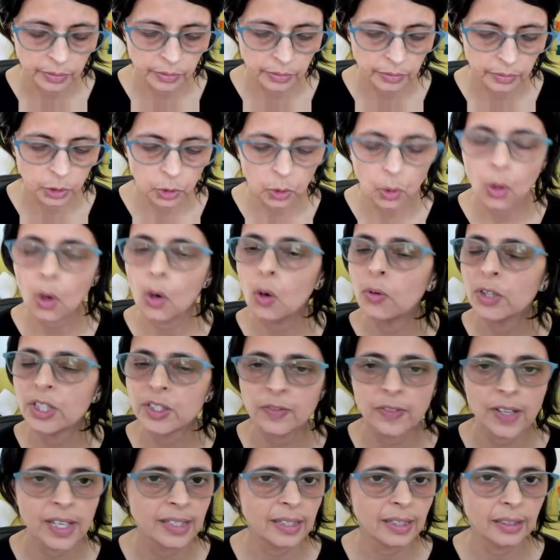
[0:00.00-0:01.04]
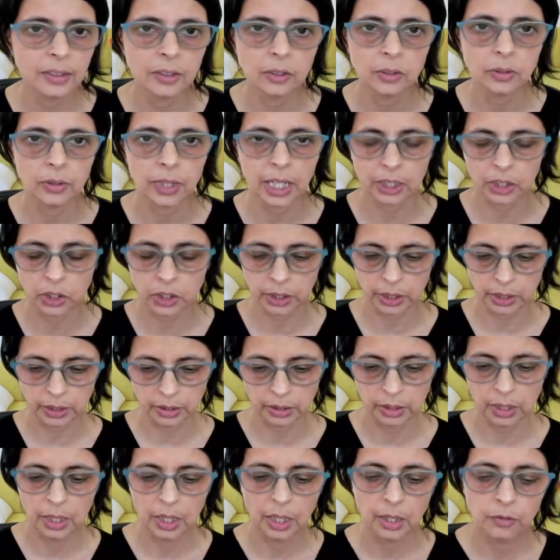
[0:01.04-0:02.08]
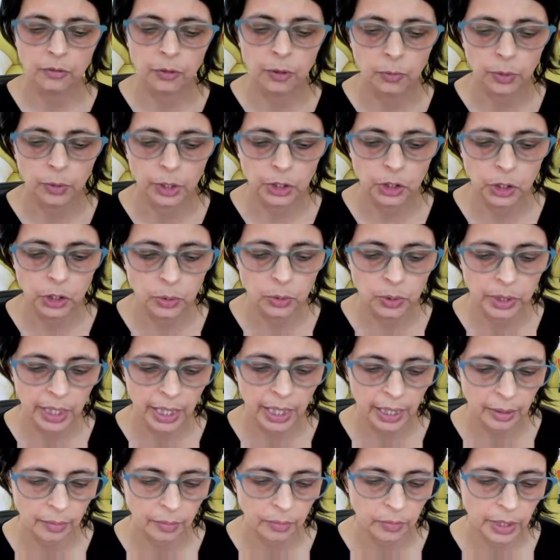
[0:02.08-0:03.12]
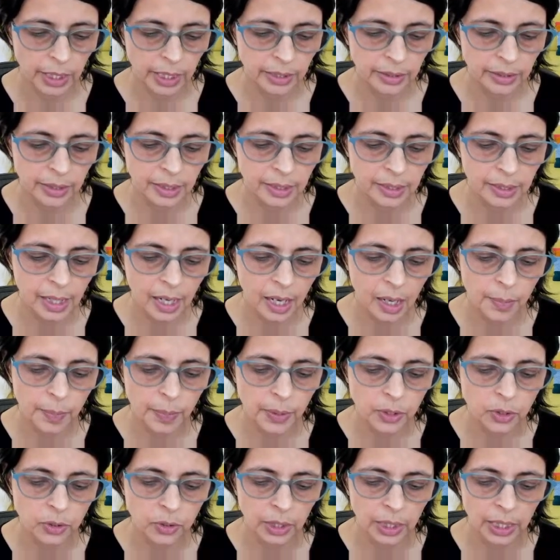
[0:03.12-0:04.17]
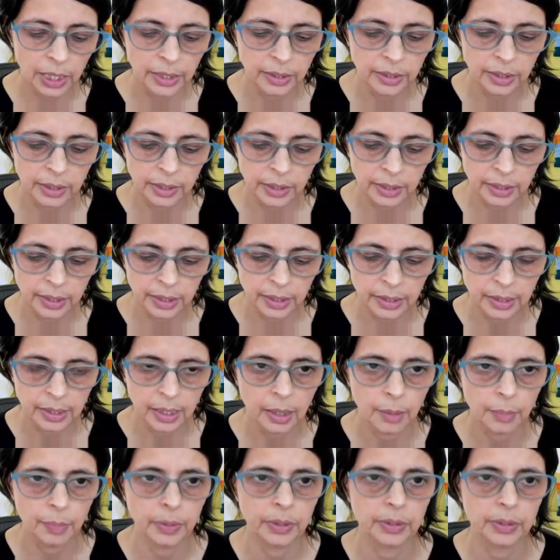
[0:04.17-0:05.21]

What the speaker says: You're always facing the direction from which you came, right? This up is related to this up.